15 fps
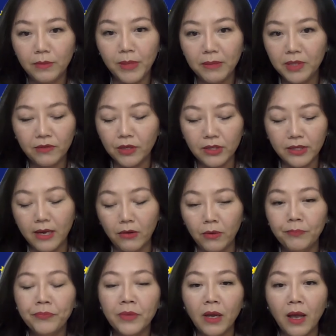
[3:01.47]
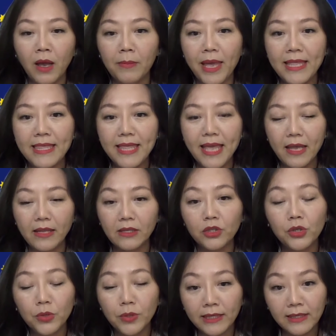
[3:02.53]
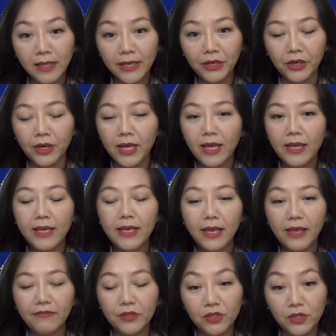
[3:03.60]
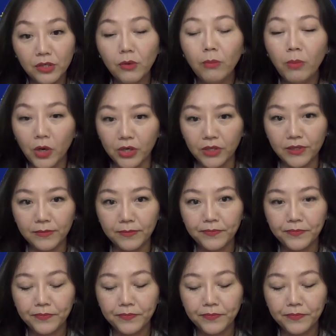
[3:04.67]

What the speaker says: front nail. And then 2 days later, he gave a stillbirth.